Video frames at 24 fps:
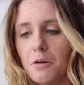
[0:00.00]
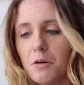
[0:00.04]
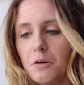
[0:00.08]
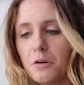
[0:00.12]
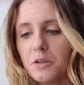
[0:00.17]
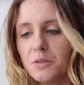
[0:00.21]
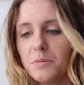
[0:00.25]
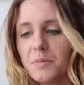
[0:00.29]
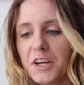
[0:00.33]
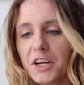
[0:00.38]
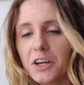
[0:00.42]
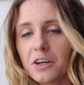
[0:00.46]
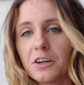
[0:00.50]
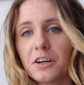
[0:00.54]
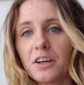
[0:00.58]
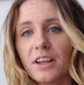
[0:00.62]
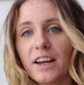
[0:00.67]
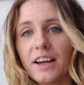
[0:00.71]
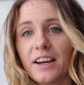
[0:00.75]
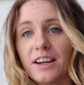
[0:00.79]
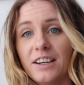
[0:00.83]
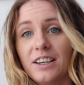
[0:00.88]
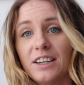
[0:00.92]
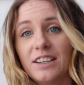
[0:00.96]
hold my
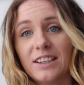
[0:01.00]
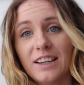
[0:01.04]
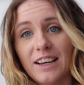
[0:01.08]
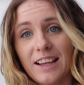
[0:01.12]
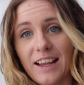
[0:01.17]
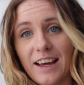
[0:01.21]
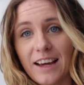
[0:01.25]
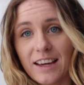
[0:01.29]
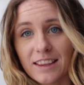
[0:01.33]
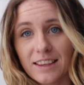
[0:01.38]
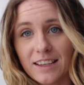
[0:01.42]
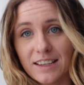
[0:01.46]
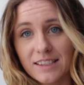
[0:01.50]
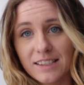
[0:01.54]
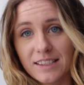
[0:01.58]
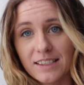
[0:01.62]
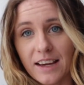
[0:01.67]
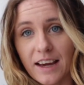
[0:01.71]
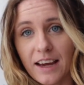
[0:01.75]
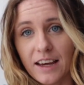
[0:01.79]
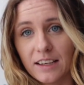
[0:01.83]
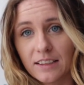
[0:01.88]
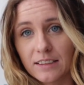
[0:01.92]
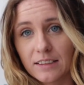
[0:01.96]
curling iron like
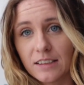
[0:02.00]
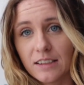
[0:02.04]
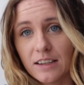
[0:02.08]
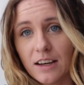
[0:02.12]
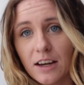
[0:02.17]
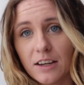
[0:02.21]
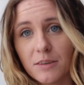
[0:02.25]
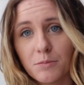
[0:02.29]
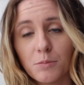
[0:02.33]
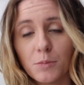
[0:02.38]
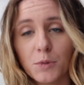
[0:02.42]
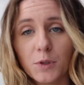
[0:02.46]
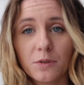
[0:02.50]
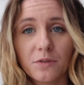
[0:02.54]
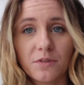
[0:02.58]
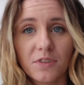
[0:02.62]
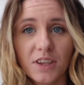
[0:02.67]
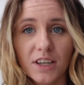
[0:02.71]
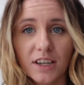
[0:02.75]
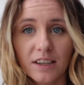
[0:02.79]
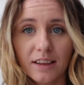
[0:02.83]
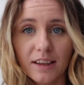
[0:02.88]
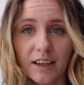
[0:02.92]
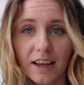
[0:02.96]
this and move
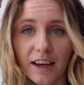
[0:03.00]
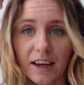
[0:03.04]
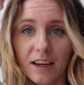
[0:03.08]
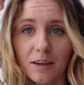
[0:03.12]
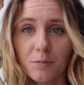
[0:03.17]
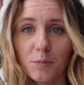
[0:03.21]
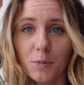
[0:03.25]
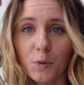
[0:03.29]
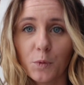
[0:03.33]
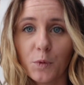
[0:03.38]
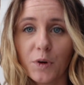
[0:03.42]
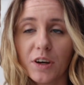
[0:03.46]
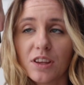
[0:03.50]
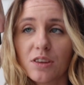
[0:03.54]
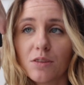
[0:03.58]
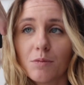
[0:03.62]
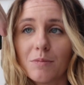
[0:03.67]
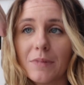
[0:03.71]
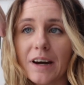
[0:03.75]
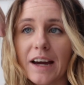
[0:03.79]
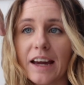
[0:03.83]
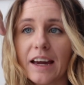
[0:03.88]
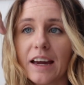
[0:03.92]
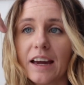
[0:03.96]
the clamp with
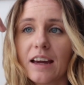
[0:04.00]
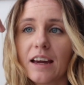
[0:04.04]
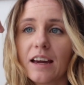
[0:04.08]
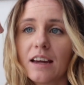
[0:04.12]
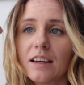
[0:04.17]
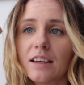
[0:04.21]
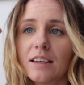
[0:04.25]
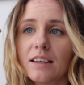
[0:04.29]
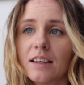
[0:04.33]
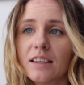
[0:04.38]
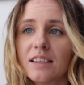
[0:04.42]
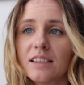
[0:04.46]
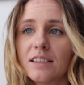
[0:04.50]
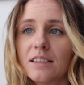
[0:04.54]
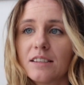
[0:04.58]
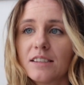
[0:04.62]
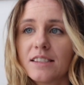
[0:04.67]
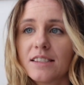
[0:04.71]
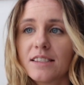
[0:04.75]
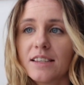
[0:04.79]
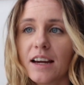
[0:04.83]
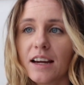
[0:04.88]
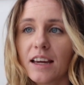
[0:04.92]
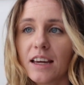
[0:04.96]
my
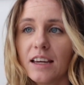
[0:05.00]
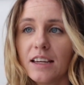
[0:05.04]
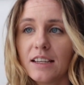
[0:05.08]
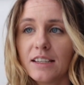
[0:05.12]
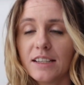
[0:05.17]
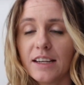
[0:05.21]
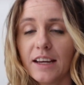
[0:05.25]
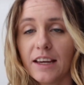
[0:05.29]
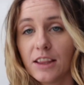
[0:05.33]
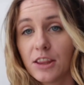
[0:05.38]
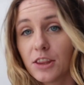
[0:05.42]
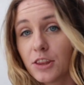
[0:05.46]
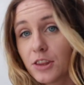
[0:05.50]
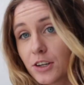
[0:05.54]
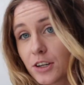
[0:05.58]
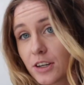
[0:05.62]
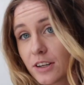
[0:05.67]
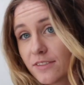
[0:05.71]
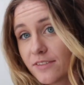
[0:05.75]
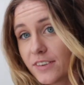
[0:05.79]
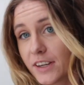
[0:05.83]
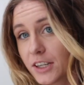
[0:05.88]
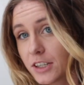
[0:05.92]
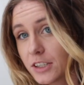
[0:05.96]
2nd and
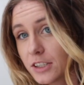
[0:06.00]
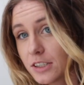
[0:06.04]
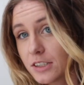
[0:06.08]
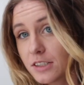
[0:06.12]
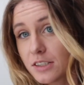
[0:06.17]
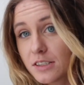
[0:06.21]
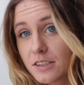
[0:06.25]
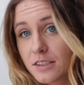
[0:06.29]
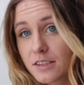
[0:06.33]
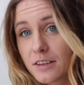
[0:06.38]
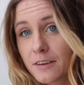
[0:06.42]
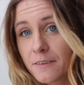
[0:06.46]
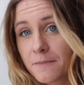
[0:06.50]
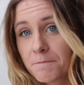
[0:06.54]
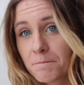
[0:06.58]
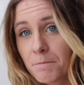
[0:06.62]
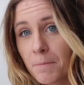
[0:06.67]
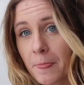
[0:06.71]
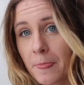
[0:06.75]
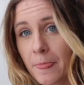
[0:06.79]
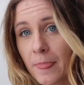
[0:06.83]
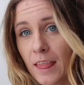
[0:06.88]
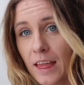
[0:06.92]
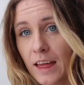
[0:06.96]
3rd fingers
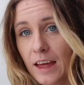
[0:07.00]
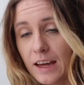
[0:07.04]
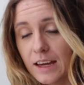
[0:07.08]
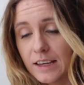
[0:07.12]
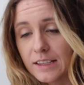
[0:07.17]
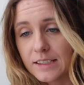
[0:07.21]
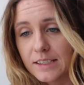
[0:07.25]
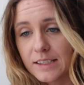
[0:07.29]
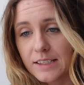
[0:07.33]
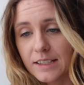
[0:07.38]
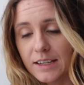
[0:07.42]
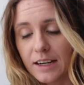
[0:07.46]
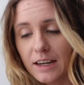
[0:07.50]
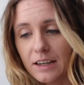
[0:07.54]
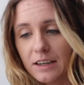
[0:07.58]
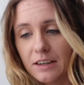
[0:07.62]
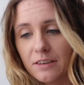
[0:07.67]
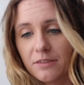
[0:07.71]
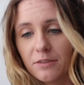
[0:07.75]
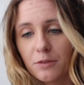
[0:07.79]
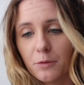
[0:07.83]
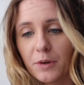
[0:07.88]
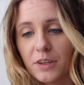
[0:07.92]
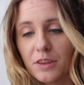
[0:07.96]
instead
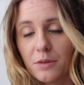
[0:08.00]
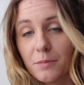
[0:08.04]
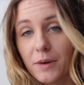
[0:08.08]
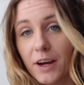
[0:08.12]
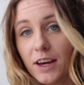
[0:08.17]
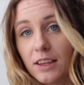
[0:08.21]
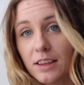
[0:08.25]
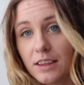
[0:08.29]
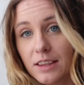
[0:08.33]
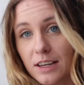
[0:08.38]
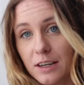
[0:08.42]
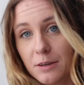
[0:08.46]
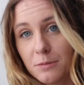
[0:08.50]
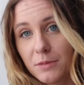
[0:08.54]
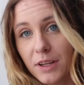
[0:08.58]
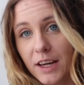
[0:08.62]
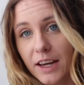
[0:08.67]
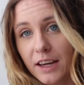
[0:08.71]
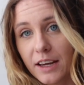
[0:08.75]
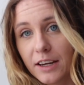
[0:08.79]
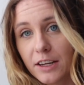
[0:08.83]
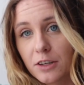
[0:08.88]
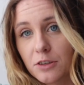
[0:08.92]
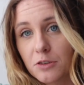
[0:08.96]
of with my thumb
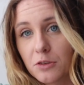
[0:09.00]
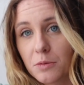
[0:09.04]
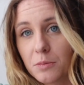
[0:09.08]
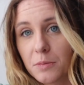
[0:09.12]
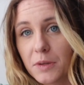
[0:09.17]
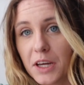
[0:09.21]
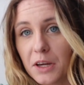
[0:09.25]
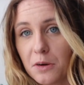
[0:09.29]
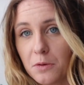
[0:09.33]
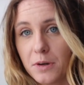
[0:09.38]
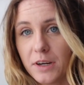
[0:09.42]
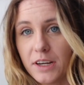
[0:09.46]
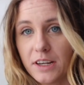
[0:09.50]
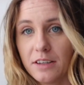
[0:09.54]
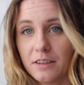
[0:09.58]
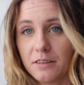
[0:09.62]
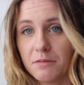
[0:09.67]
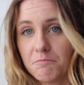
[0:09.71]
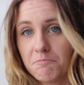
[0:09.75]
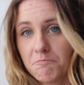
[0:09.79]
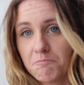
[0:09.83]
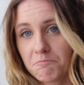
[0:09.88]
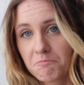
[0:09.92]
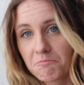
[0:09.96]
like I normally would,
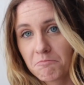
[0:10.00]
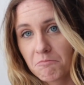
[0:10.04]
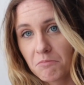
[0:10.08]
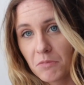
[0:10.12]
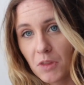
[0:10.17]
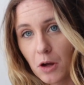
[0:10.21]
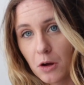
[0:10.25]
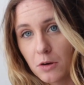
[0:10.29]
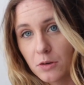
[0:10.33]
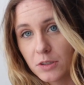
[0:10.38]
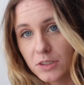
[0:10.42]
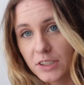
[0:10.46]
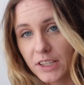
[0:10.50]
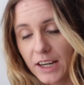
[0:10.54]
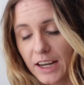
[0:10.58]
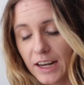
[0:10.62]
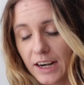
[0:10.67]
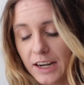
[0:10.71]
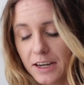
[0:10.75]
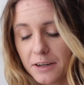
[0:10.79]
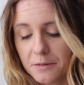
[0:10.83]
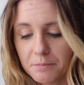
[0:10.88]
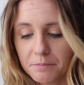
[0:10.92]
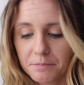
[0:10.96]
holding
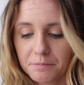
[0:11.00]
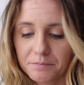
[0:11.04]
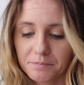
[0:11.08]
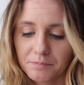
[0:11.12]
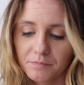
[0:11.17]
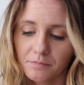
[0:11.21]
it up.